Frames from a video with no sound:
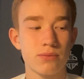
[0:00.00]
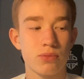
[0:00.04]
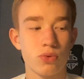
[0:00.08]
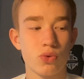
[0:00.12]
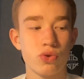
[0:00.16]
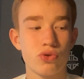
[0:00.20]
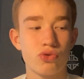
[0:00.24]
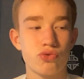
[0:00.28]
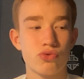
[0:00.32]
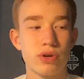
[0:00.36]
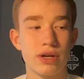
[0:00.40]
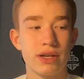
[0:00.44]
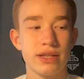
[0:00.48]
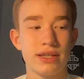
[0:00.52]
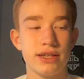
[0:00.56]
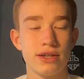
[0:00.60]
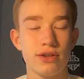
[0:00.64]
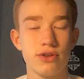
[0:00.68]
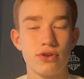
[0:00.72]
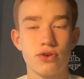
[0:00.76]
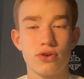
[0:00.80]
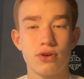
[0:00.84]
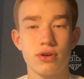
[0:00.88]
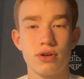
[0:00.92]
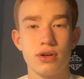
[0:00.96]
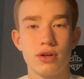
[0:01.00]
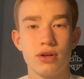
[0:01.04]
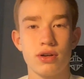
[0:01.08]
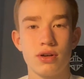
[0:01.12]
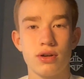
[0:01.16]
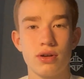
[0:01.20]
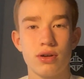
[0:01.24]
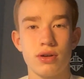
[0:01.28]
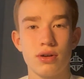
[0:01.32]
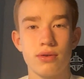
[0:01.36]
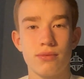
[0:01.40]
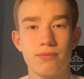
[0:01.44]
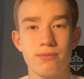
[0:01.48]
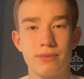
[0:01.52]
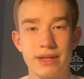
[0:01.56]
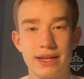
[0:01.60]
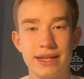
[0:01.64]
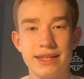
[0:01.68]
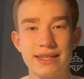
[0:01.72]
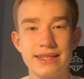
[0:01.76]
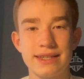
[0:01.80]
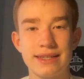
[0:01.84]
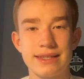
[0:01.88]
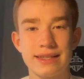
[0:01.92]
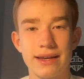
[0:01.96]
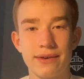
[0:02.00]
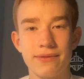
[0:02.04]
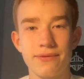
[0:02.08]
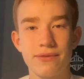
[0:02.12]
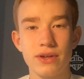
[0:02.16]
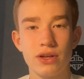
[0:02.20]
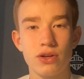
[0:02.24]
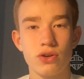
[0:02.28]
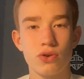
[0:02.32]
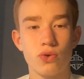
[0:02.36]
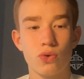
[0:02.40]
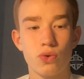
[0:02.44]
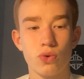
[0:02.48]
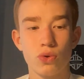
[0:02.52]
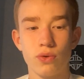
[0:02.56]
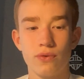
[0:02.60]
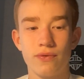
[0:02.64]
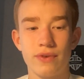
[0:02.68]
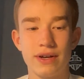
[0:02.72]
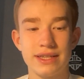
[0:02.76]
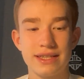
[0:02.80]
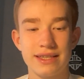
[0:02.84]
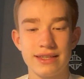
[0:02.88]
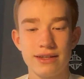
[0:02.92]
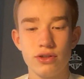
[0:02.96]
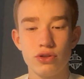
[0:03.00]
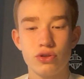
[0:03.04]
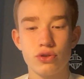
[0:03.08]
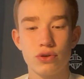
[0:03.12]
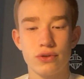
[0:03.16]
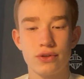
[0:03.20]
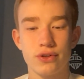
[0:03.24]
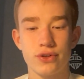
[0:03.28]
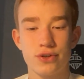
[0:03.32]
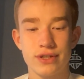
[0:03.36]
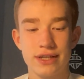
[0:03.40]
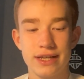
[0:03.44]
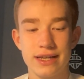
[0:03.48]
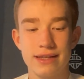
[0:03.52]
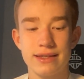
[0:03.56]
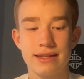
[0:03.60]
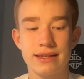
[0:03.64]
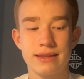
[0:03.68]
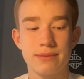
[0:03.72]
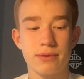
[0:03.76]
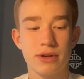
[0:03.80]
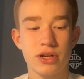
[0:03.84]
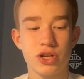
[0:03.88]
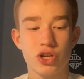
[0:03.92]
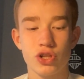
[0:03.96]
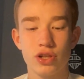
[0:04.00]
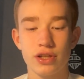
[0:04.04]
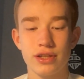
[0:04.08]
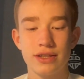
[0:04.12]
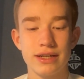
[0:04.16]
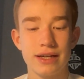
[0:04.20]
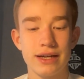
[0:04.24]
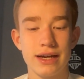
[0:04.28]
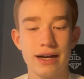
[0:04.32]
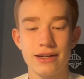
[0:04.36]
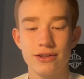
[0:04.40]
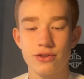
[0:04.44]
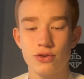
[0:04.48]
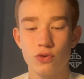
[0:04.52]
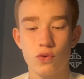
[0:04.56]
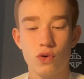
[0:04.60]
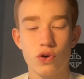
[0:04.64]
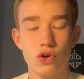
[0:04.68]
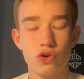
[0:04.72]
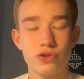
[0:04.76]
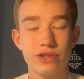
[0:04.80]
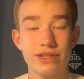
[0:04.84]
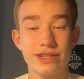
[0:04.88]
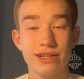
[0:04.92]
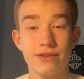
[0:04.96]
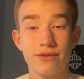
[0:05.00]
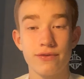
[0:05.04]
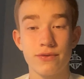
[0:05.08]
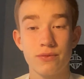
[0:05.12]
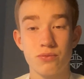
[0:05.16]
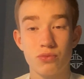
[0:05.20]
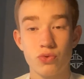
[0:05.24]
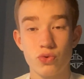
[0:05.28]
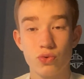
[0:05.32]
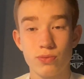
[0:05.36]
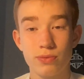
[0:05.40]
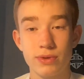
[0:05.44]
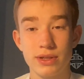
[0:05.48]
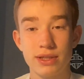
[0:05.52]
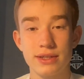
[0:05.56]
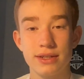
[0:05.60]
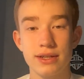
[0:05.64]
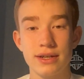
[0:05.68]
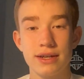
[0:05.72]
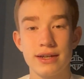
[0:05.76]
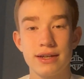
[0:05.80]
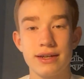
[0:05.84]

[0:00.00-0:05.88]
point right here. But this is something all of us need to understand, especially the guys who are on self-improvement.